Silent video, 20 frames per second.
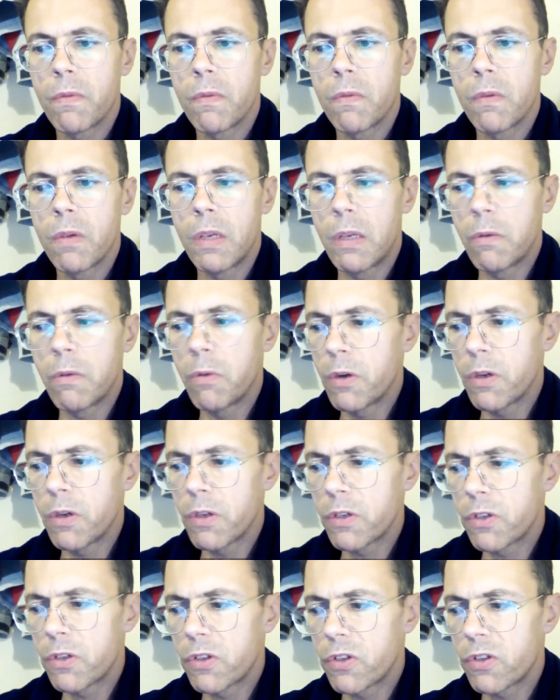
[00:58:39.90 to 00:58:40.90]
It
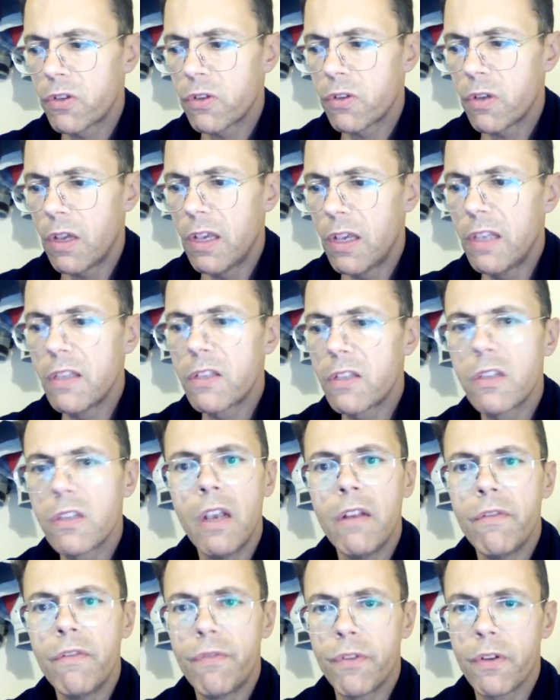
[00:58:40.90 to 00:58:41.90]
was
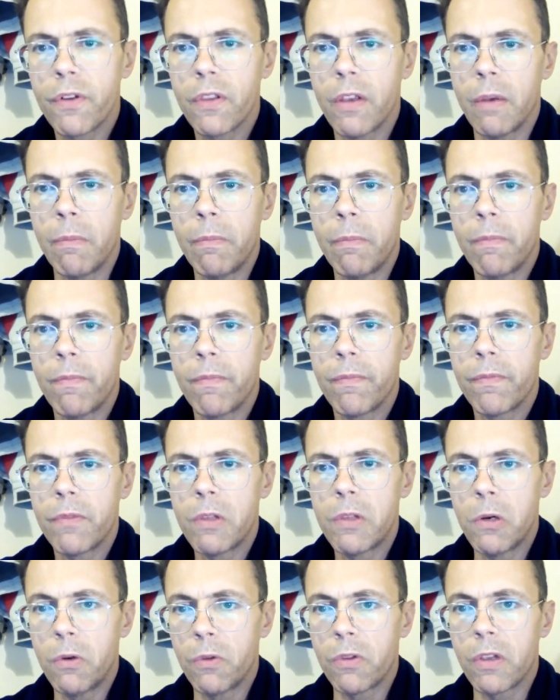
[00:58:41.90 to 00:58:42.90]
insane for them, the
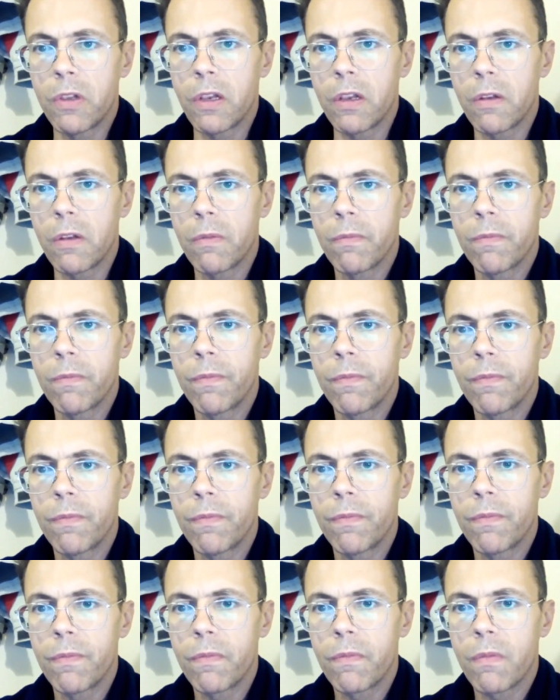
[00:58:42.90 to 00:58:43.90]
whole thing.
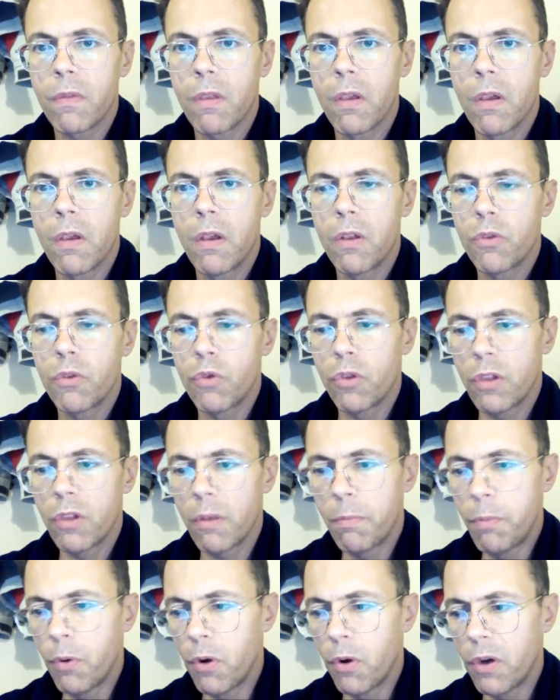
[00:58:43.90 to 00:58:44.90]
To the
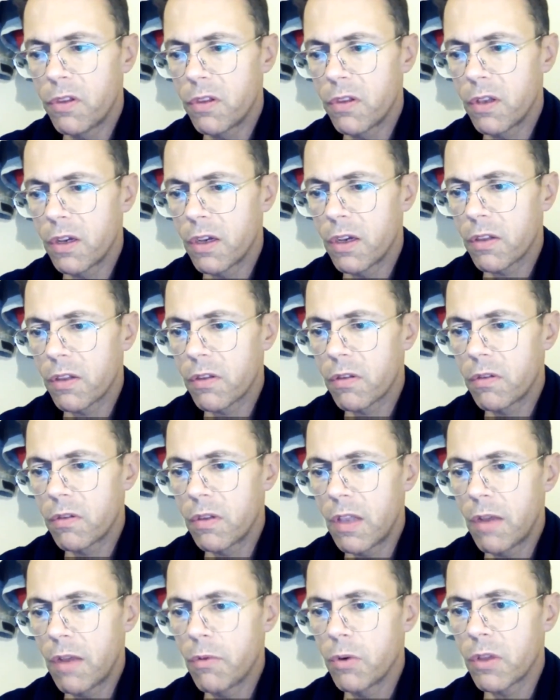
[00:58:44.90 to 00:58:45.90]
point that
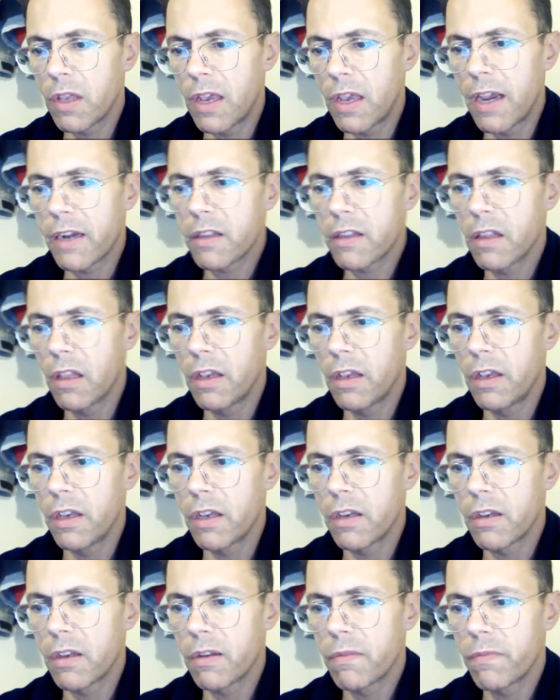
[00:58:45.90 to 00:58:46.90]
they would act like
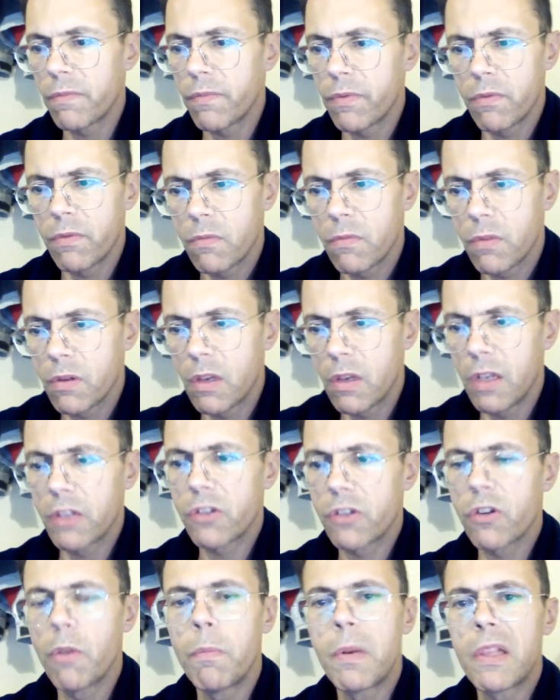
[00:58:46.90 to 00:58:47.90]
it's
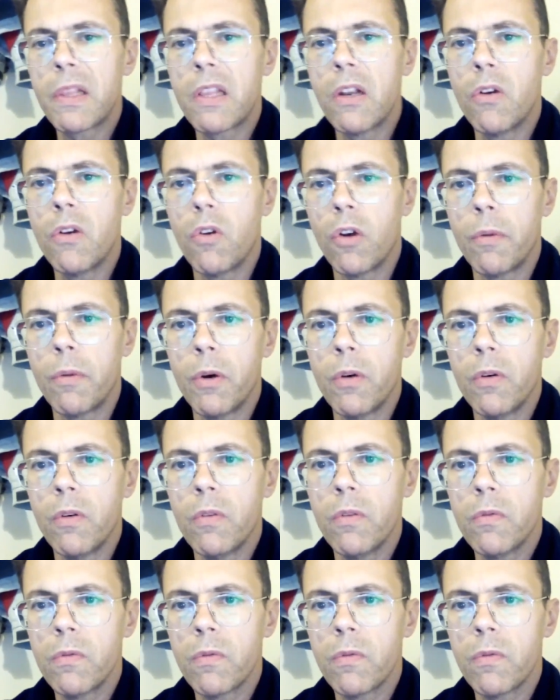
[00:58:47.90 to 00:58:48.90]
completely normal,